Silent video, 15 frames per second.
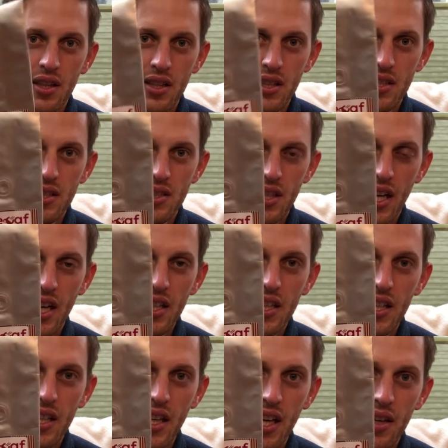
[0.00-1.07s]
this is
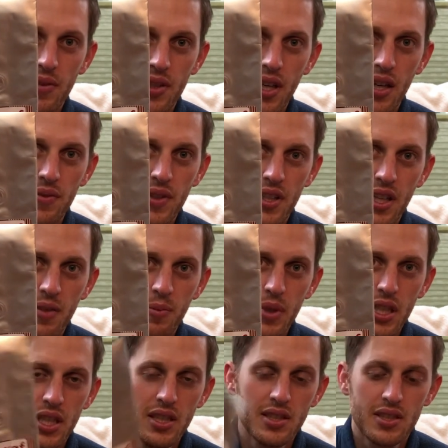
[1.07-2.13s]
iDecaf Coffee
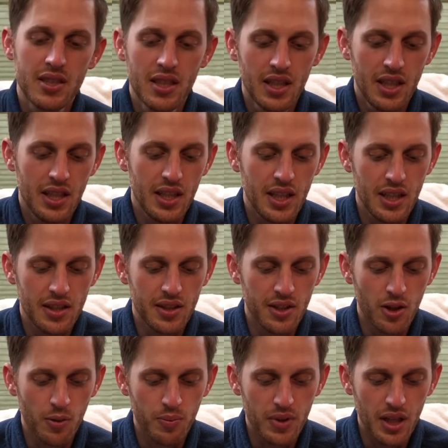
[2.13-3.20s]
Company's
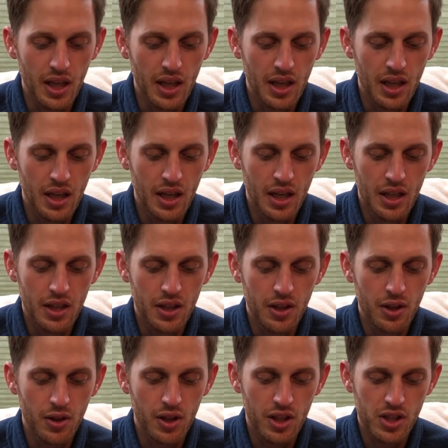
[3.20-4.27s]
Ethiopia
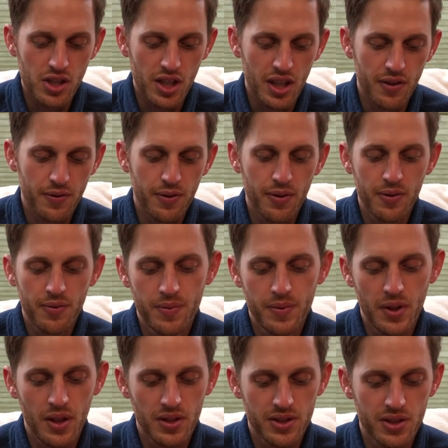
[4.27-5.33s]
Yirgacheffe,
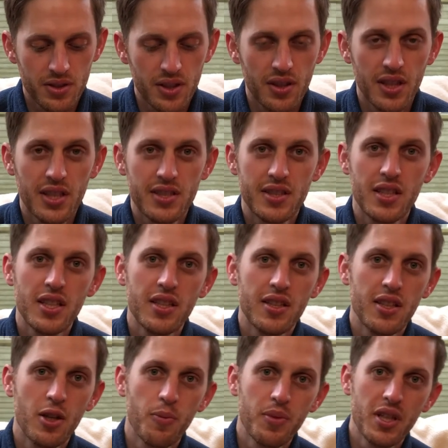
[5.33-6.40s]
also known as the
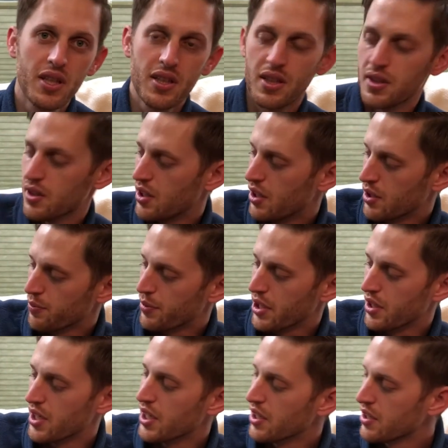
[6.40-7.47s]
Ethiopian
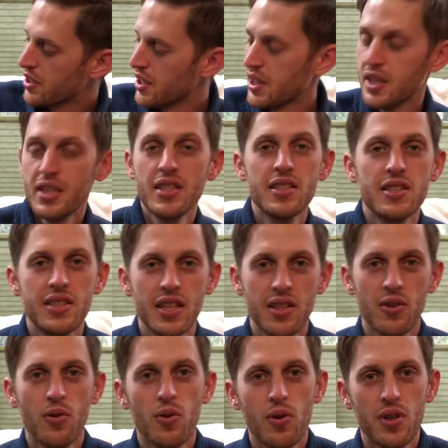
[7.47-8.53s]
Longberry,
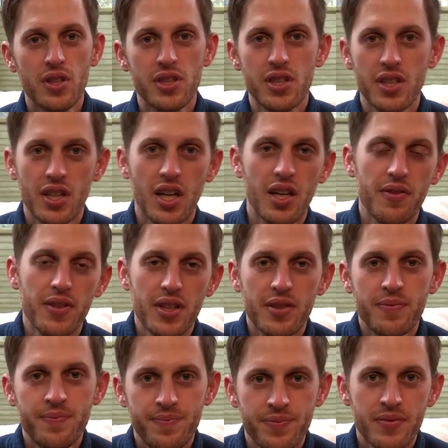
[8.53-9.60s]
single origin coffee.
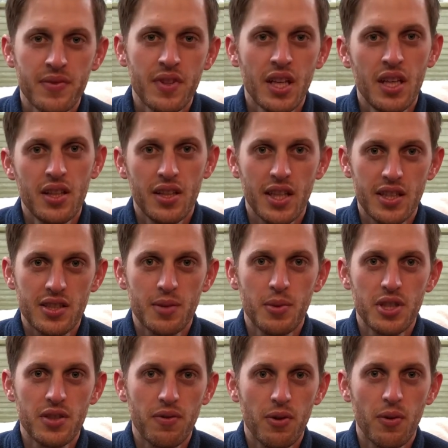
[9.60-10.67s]
Thanks so
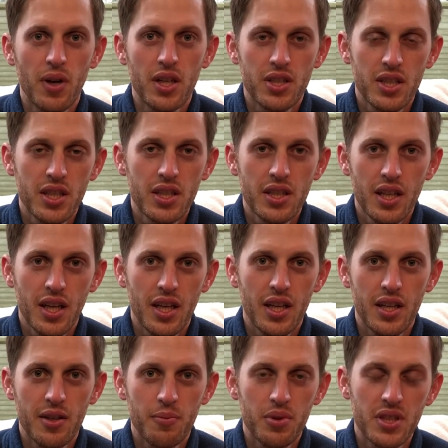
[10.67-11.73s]
much for watching,
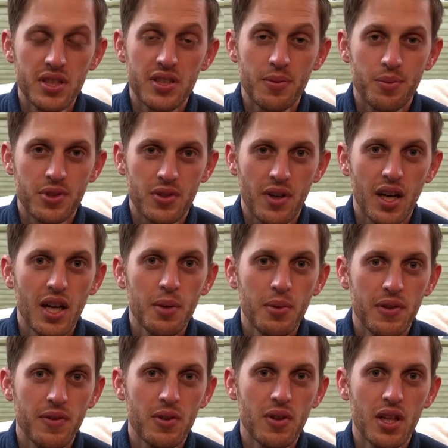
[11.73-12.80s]
and please subscribe
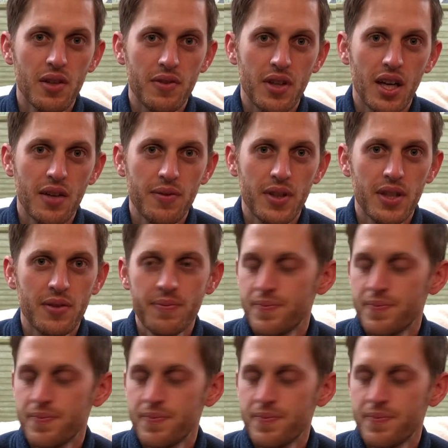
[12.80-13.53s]
if you love coffee.